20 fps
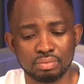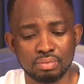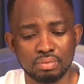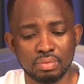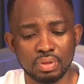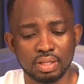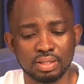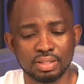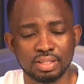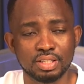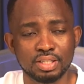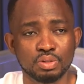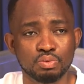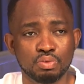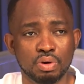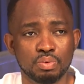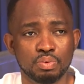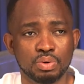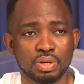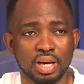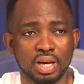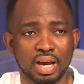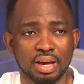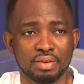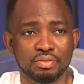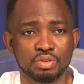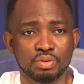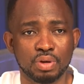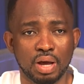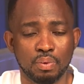this is where we
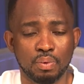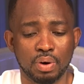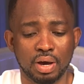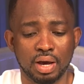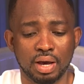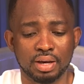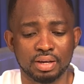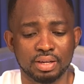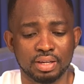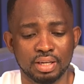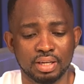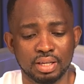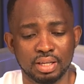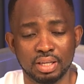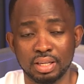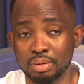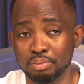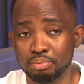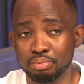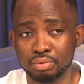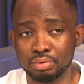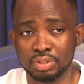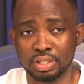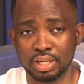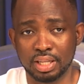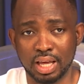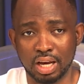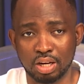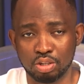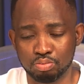have our input
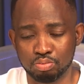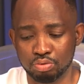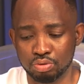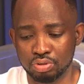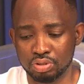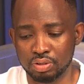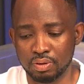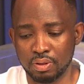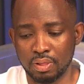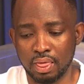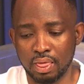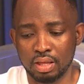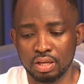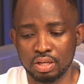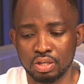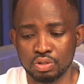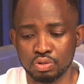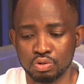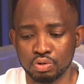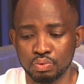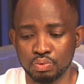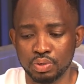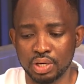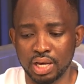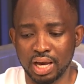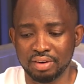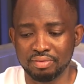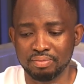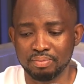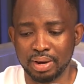and output. So we
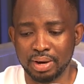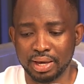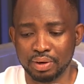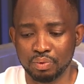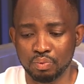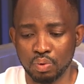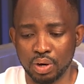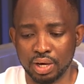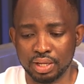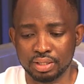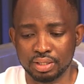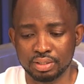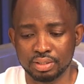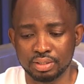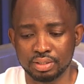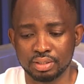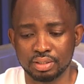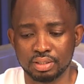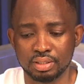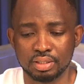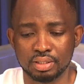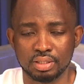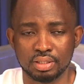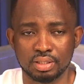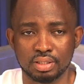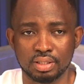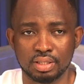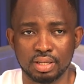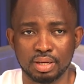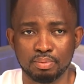have mic 1,
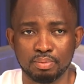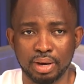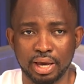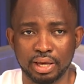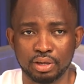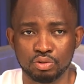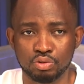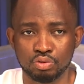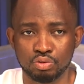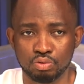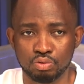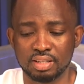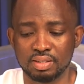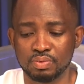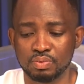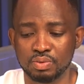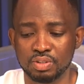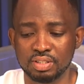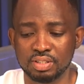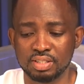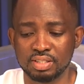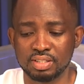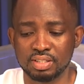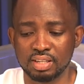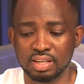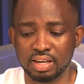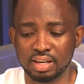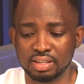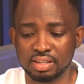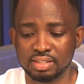then mic 2. This is
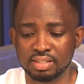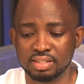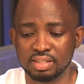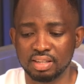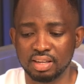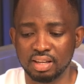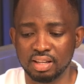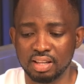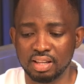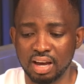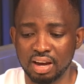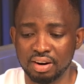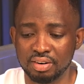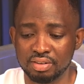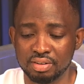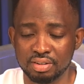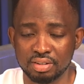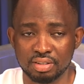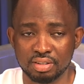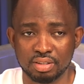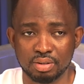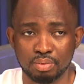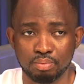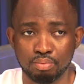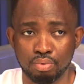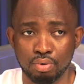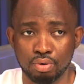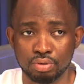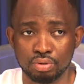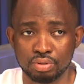XLR
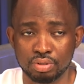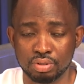port.